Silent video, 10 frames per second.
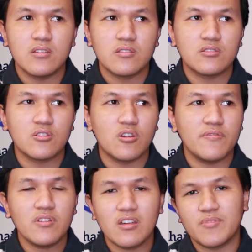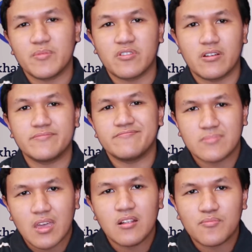So if you get a paper cut,
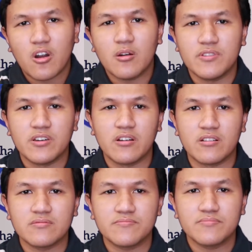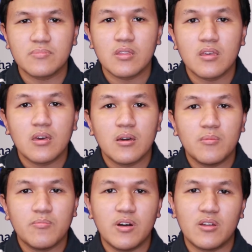it'll probably hurt.
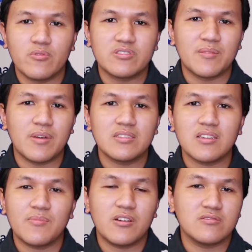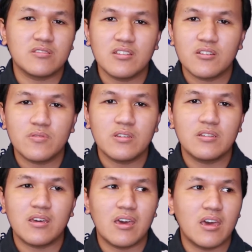But with some antibiotic
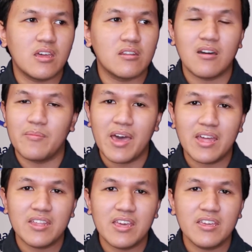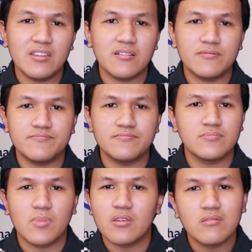liquid and a band-aid,
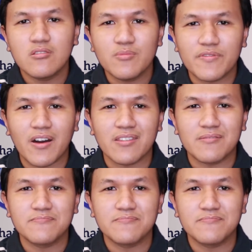you'll be fine.